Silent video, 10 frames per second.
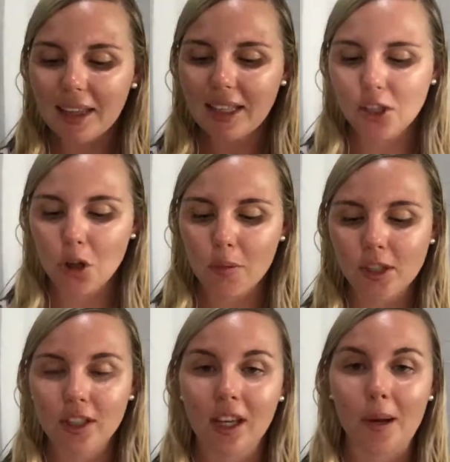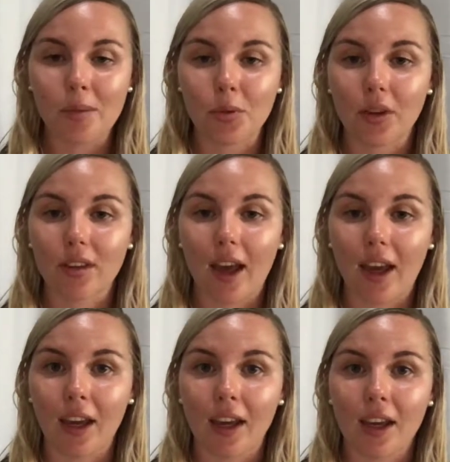This option comes with
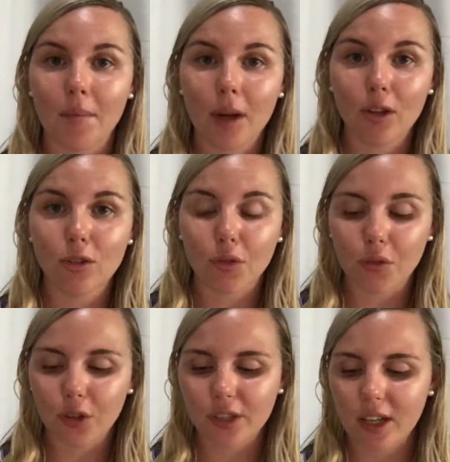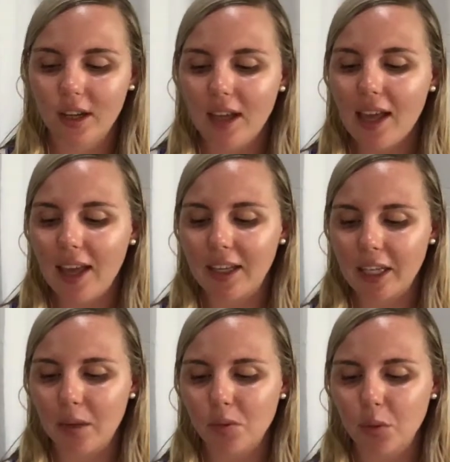a petal diffuser and
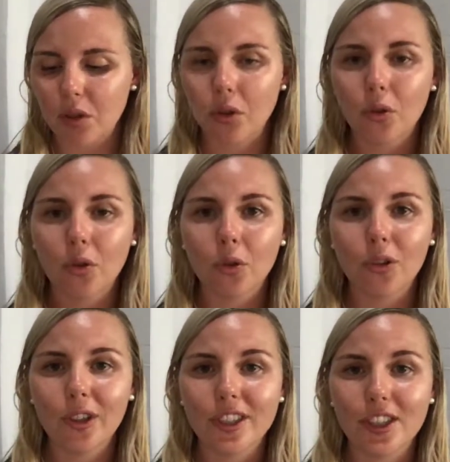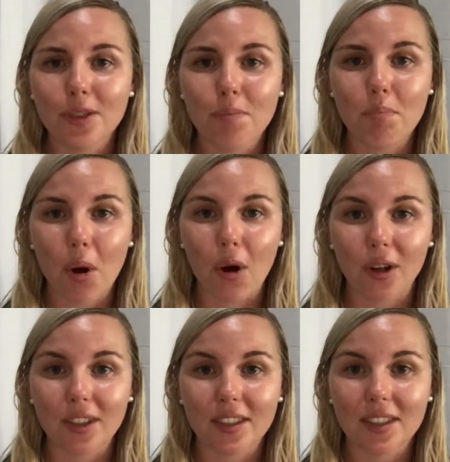comes with a gorgeous
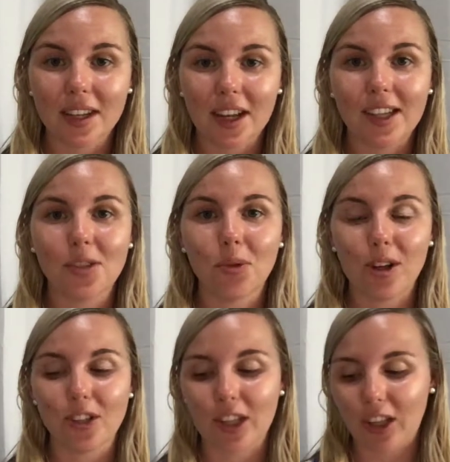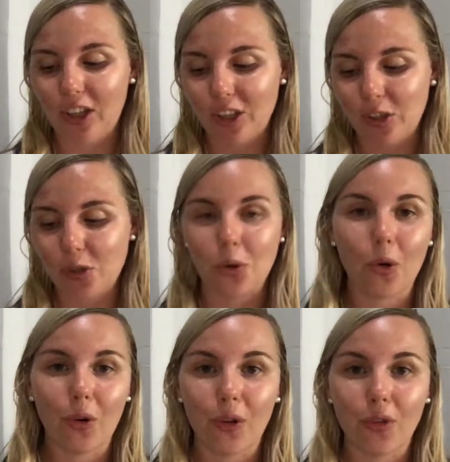box as well, so that you can store
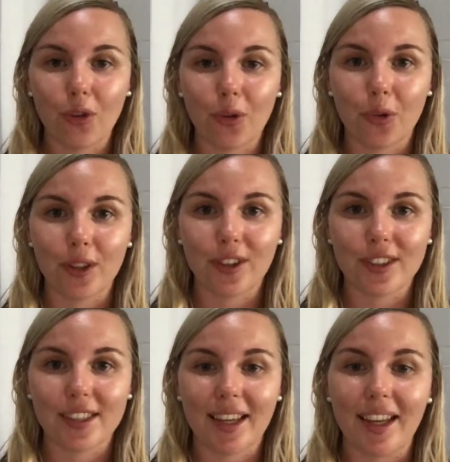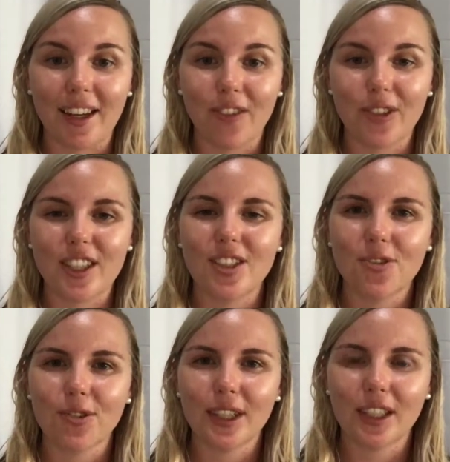all of your oils in it, which
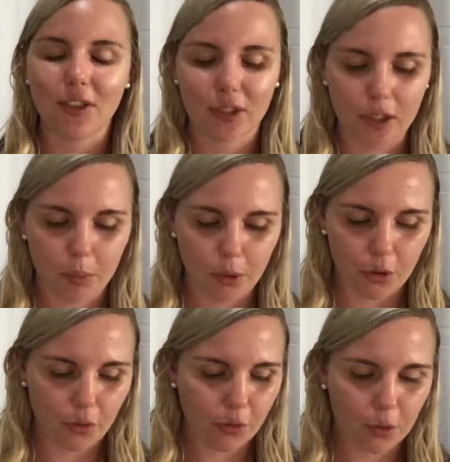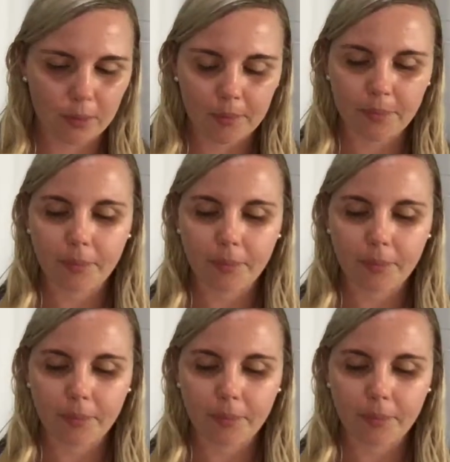is really, really beautiful.